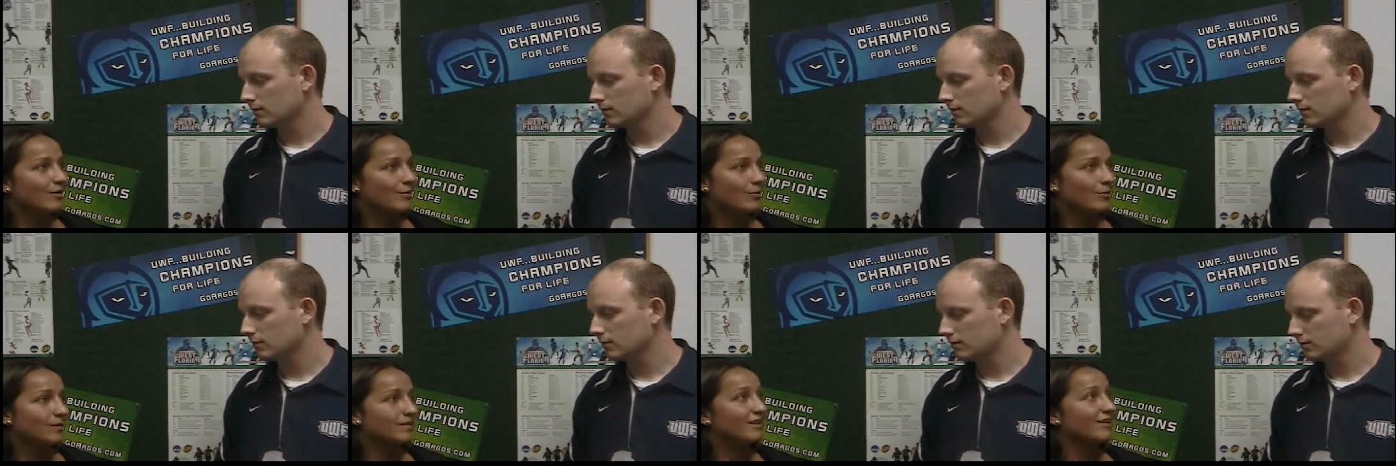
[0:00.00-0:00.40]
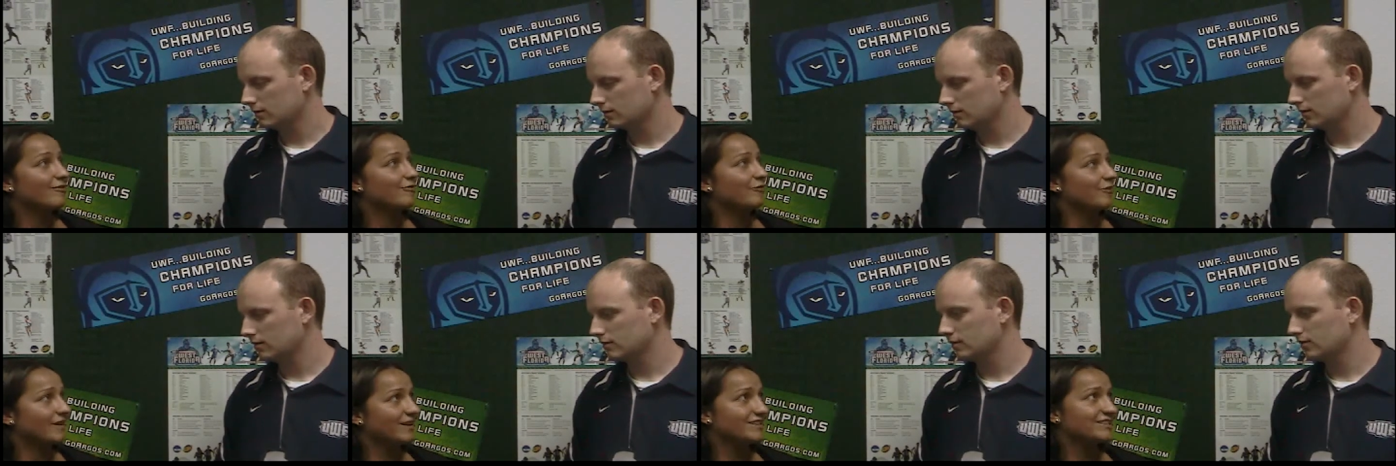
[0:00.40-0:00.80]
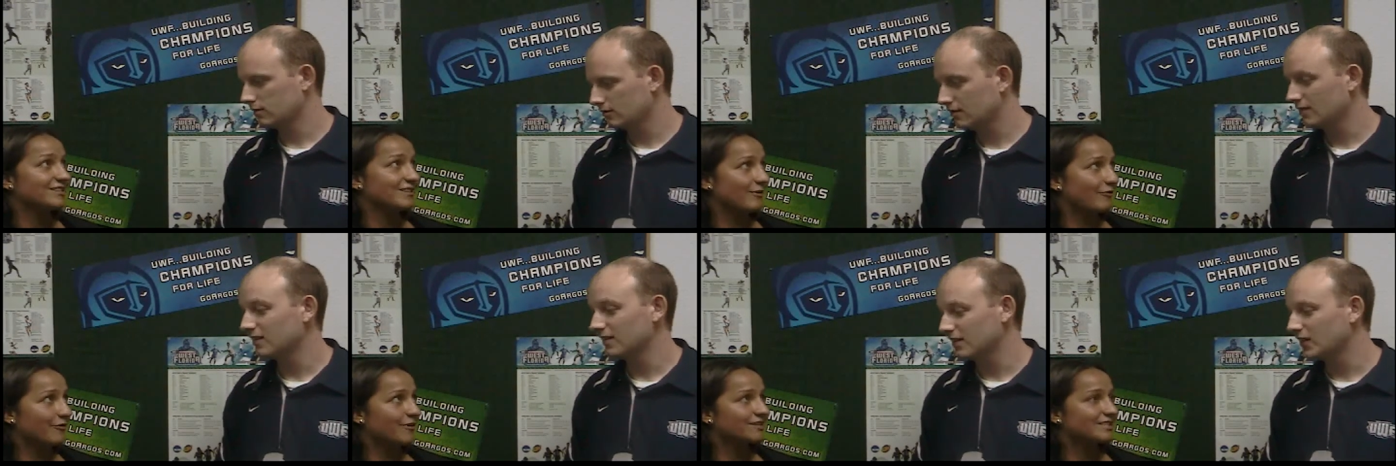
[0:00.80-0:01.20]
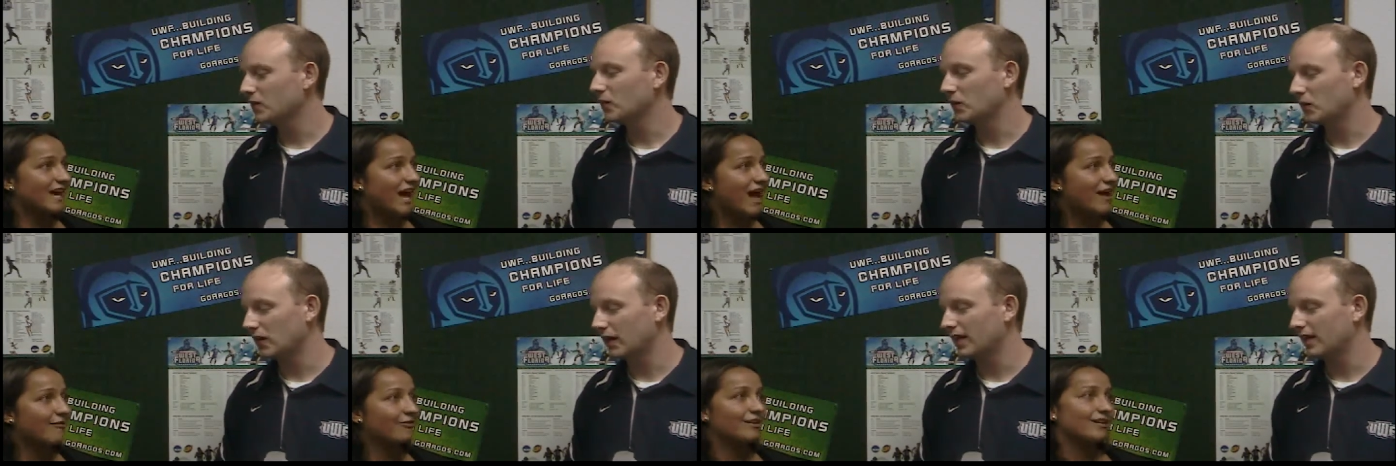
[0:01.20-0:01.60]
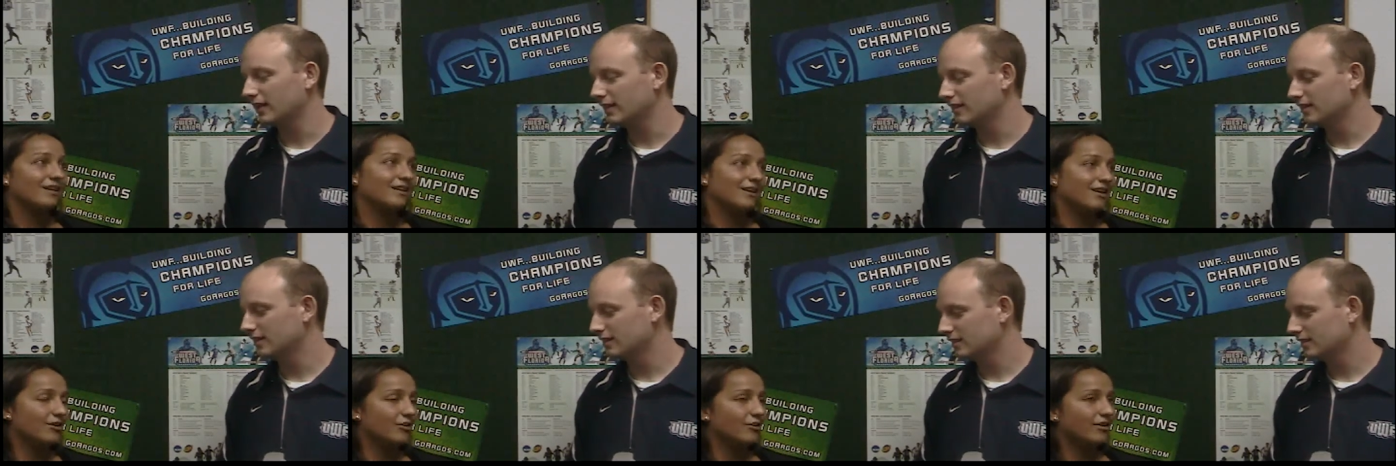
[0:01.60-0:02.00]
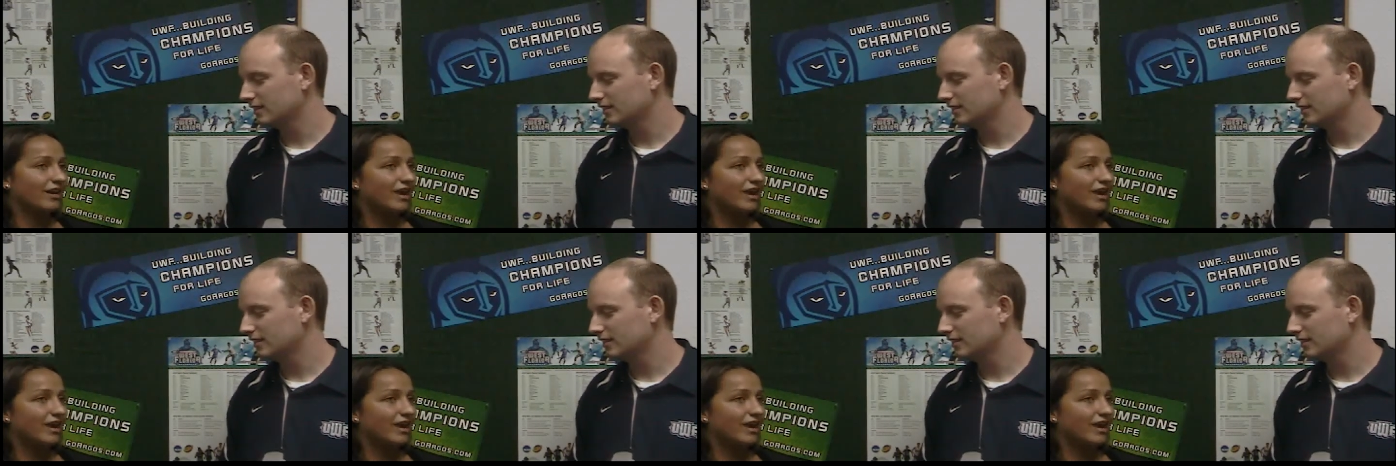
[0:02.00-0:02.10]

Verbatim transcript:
Speaker 1: we didn't finish in the first half right. and in the other